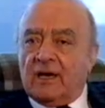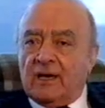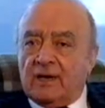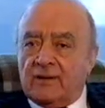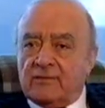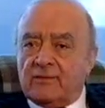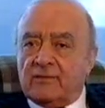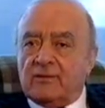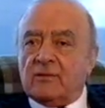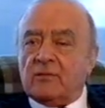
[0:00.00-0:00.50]

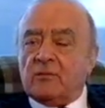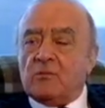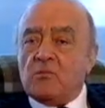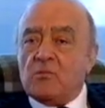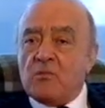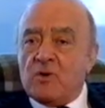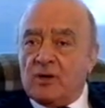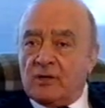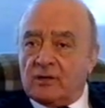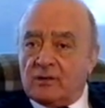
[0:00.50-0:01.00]
have
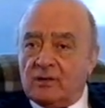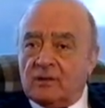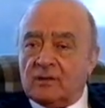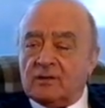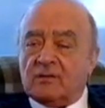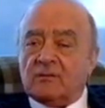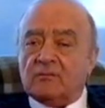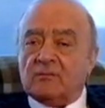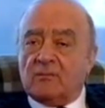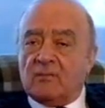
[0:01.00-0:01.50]

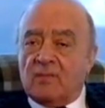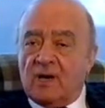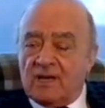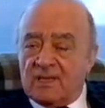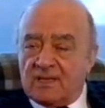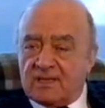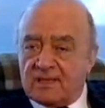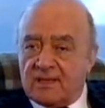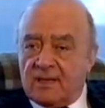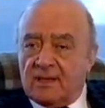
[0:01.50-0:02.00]
murdered
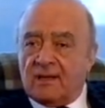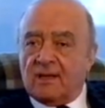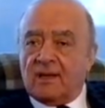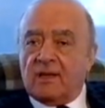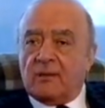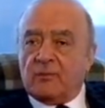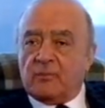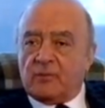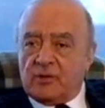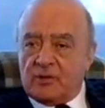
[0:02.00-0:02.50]
my son
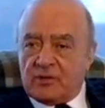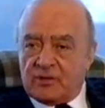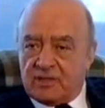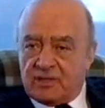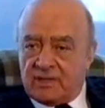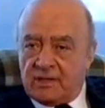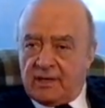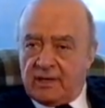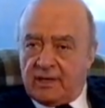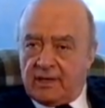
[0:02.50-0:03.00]
and
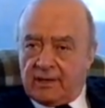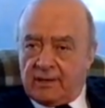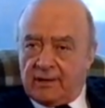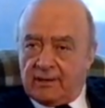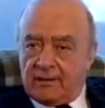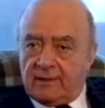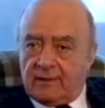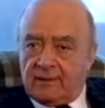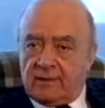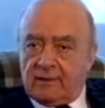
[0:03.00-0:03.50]
Princess
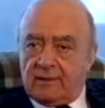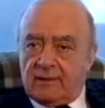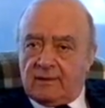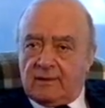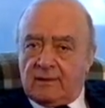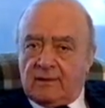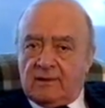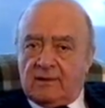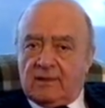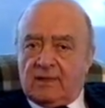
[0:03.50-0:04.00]
Diana.
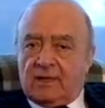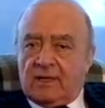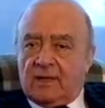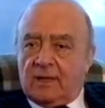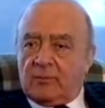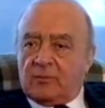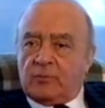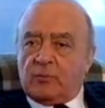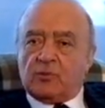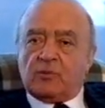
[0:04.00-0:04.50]
And
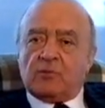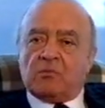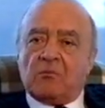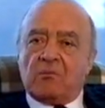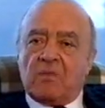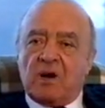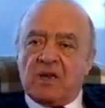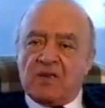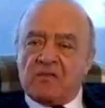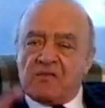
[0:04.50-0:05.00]
I put
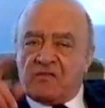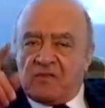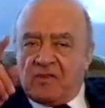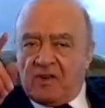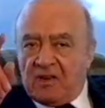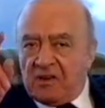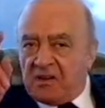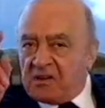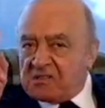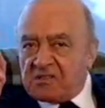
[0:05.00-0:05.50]
my
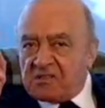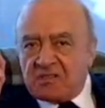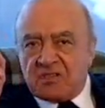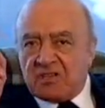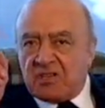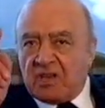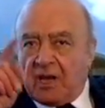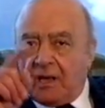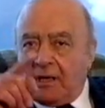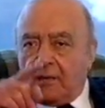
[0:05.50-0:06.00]
finger
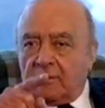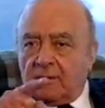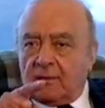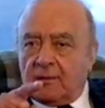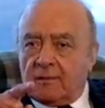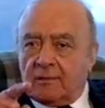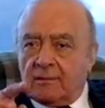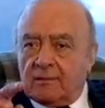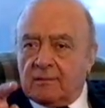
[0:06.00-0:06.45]
straight